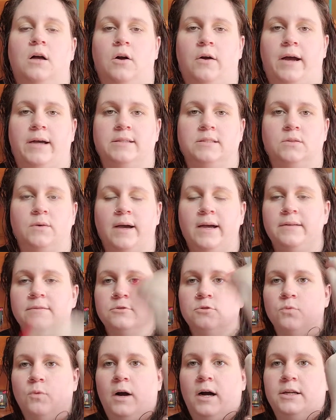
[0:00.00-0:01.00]
Okay, so I have
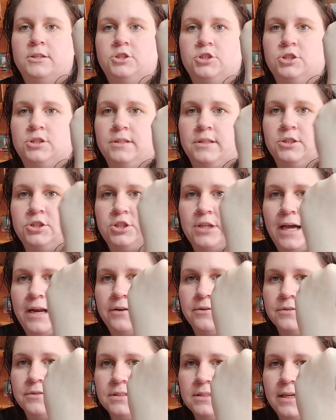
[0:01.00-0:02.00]
swatched the
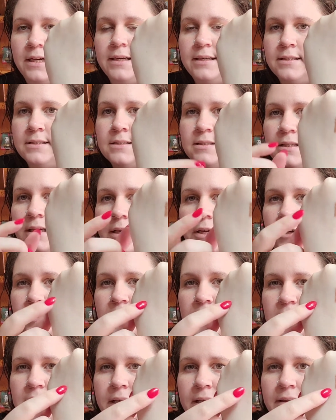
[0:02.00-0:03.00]
shadow sticks.
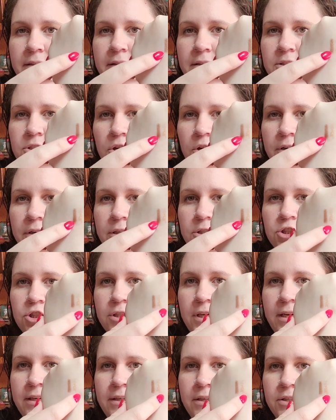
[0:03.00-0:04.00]
Here's like the darkest
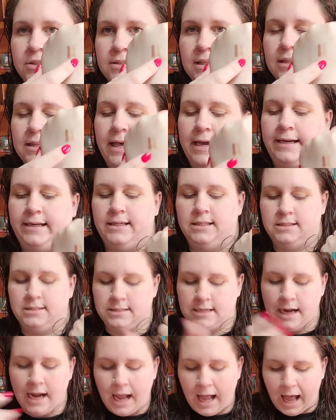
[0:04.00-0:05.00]
shade and here's the
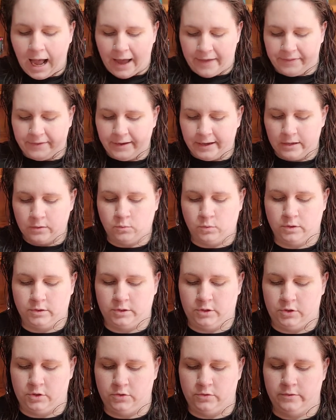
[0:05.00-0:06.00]
lightest. I think I will
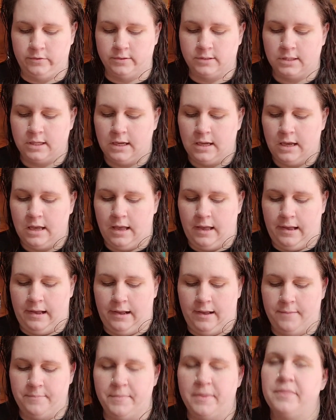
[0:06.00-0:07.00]
use
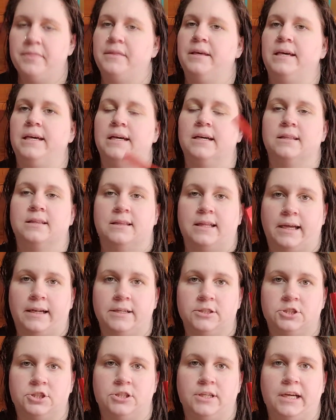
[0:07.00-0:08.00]
the
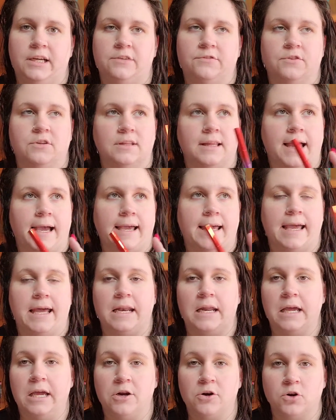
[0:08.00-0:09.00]
lightest shade for like
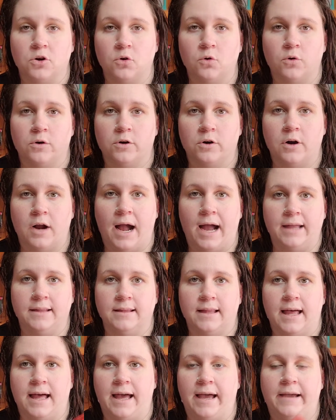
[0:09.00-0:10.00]
an inner corner
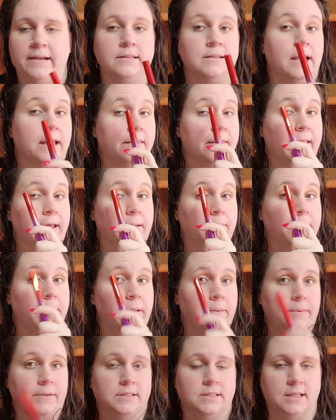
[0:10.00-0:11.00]
highlight and like
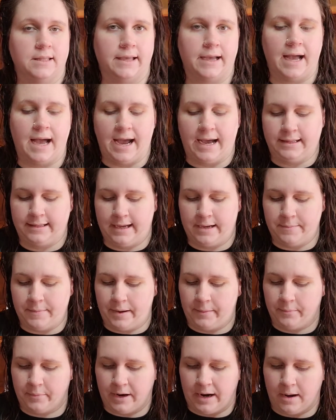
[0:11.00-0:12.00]
maybe to like highlight
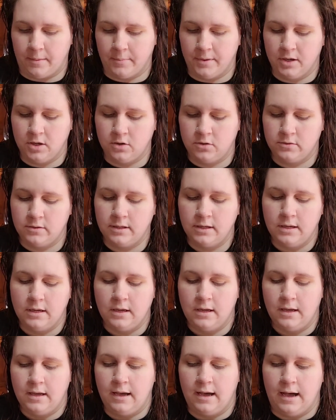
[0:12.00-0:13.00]
my brow bone.
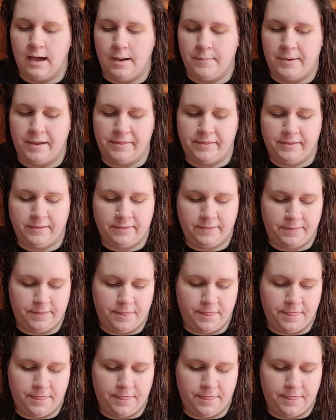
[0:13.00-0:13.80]
I think,